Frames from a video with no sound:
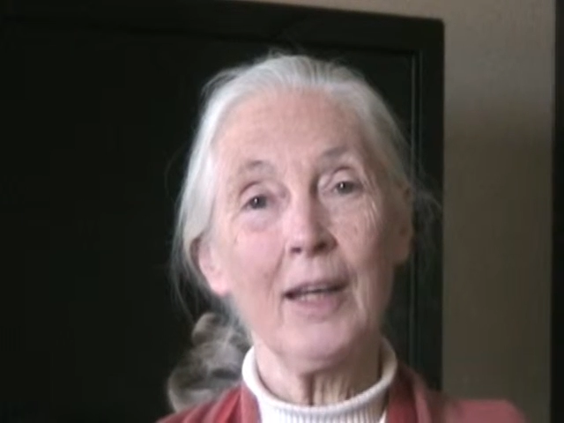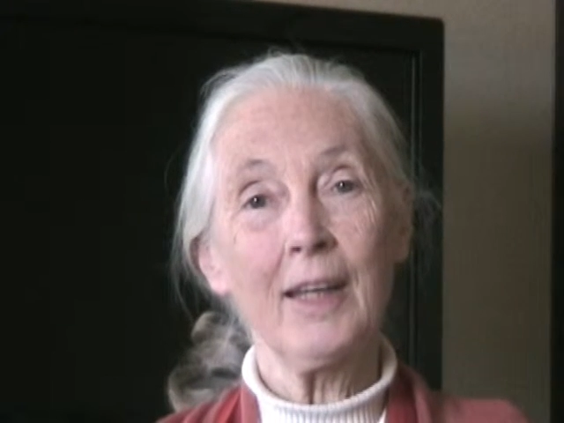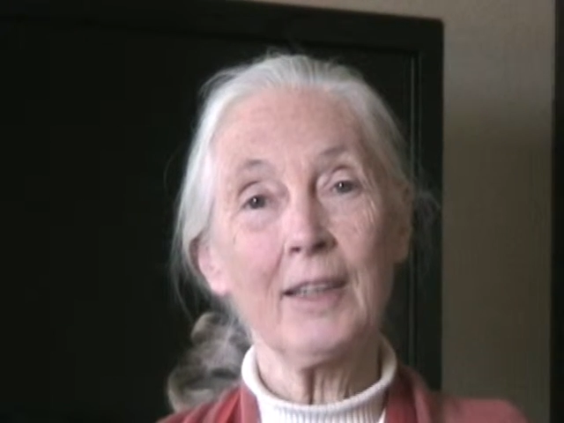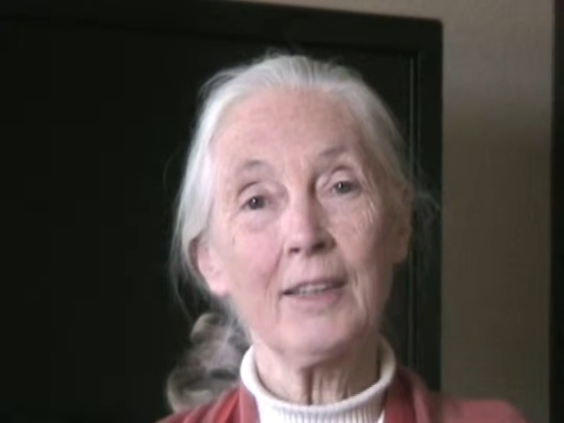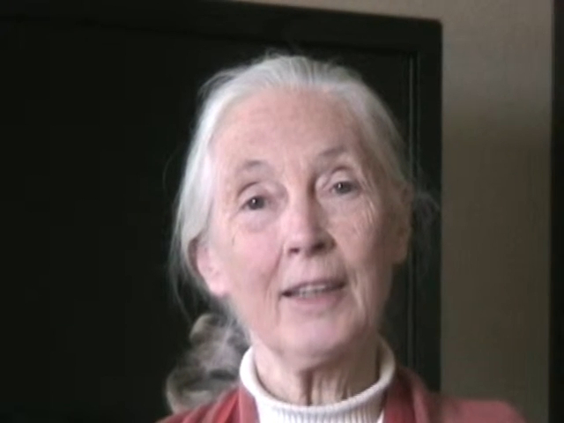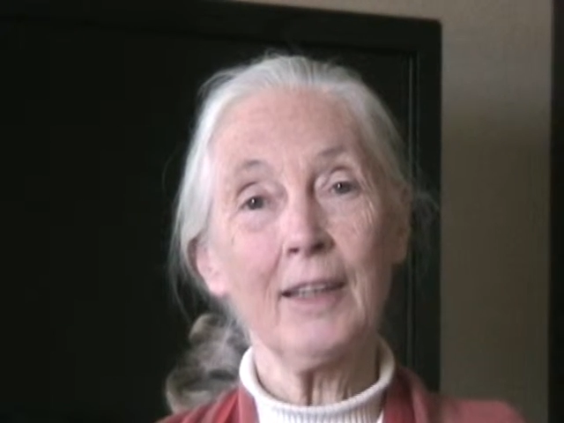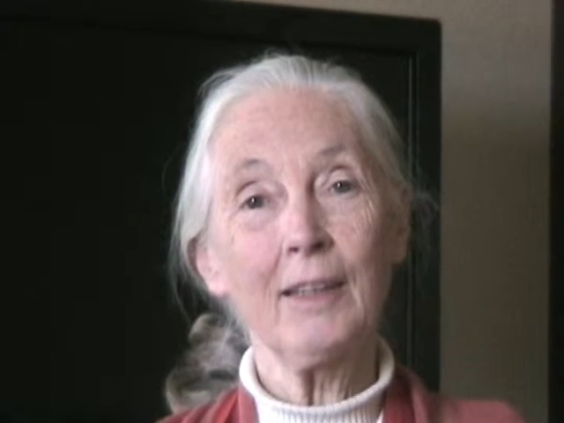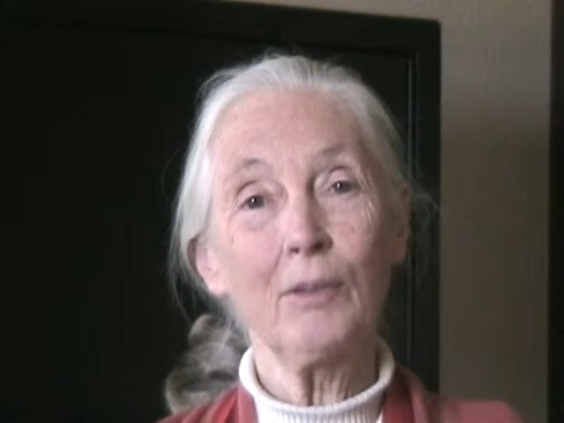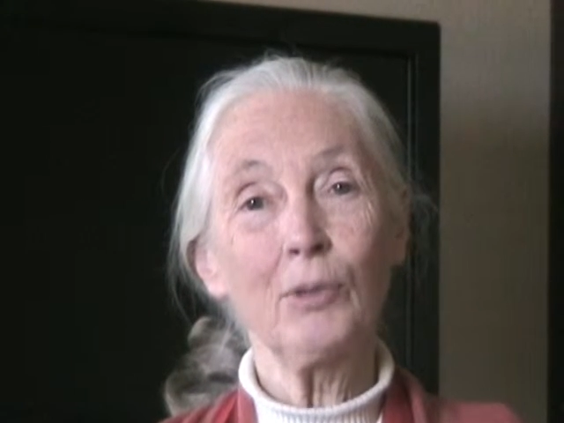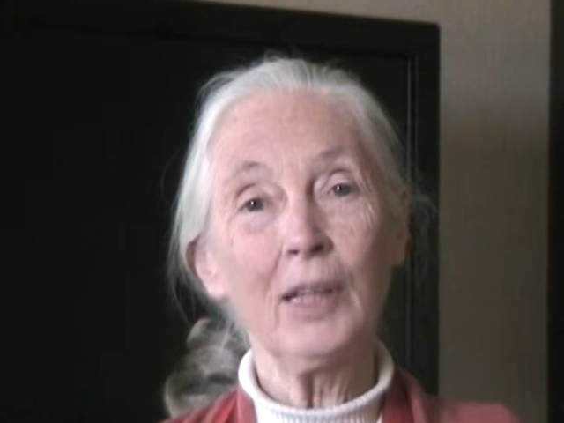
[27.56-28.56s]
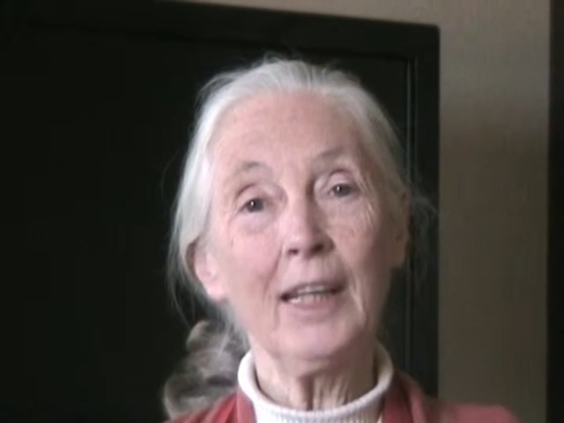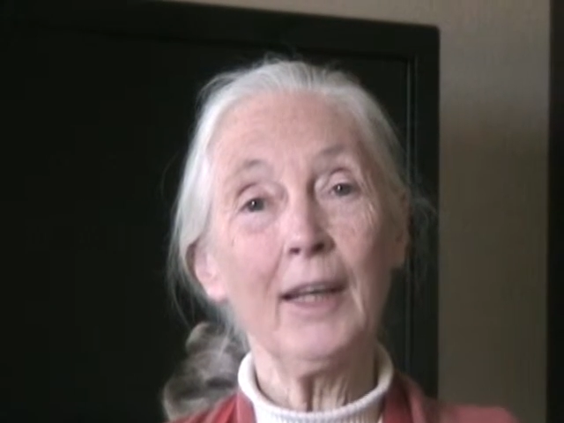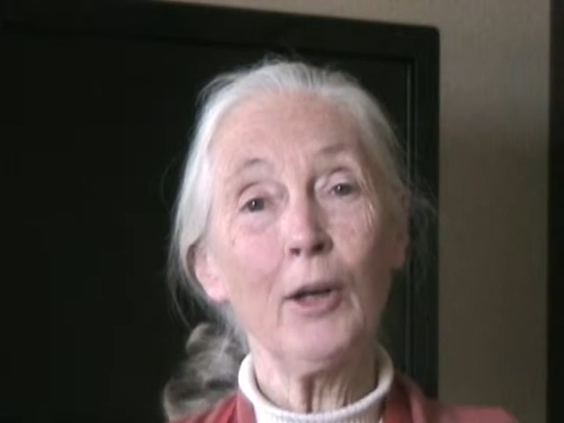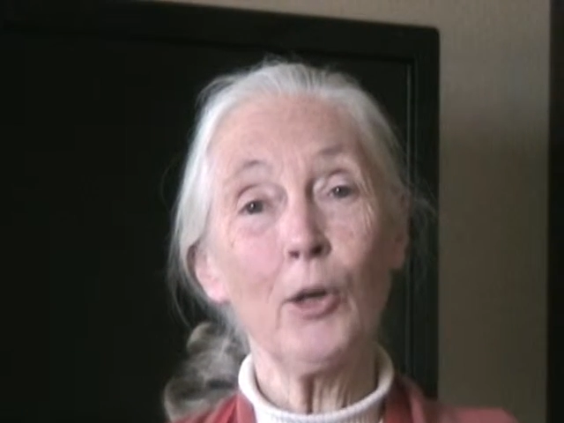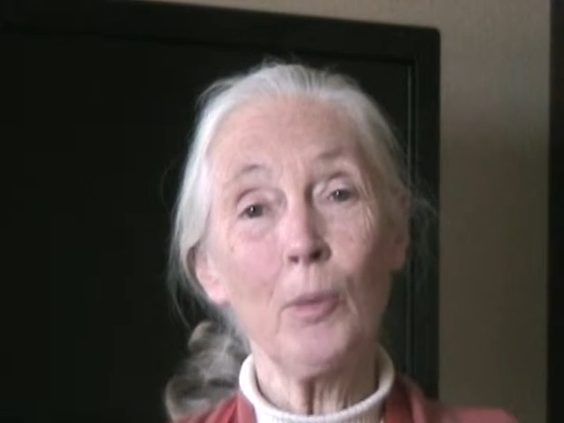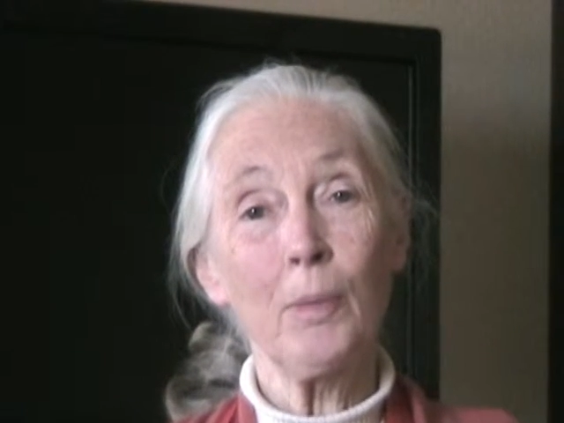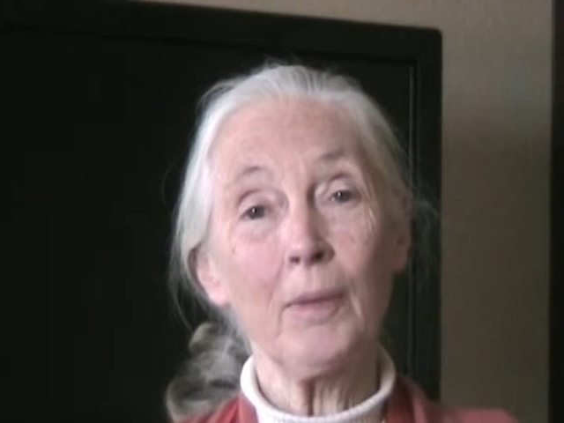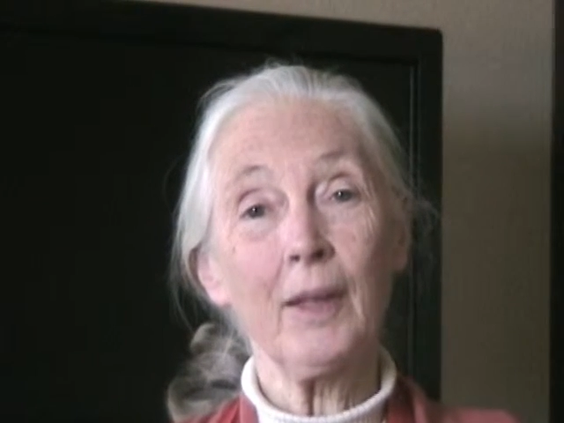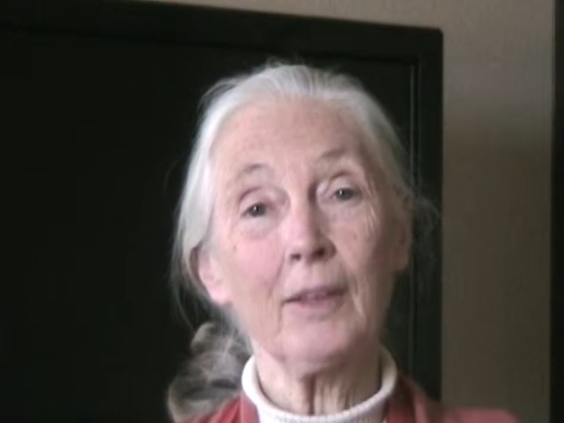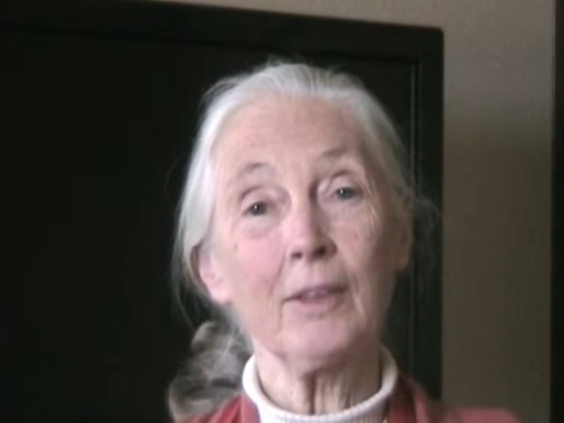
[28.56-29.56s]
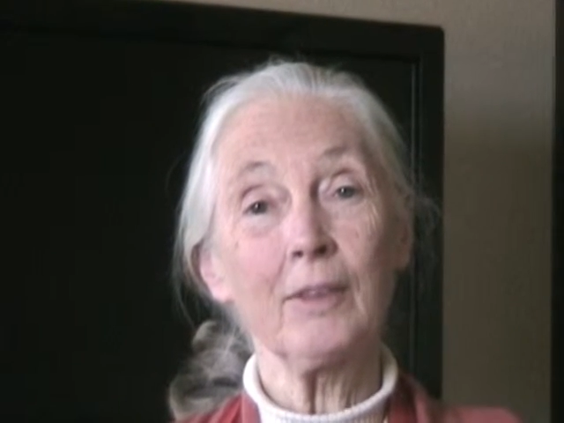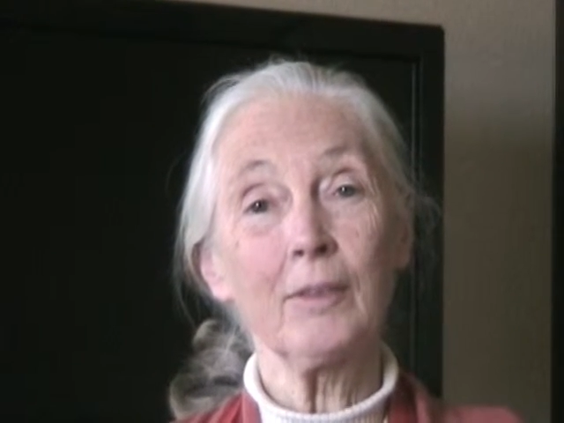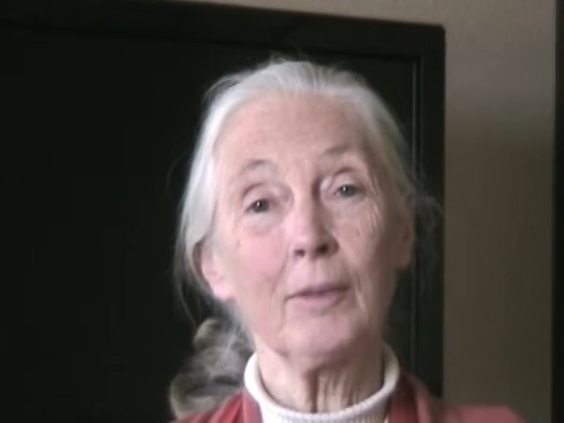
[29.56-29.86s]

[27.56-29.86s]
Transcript: And I really hope that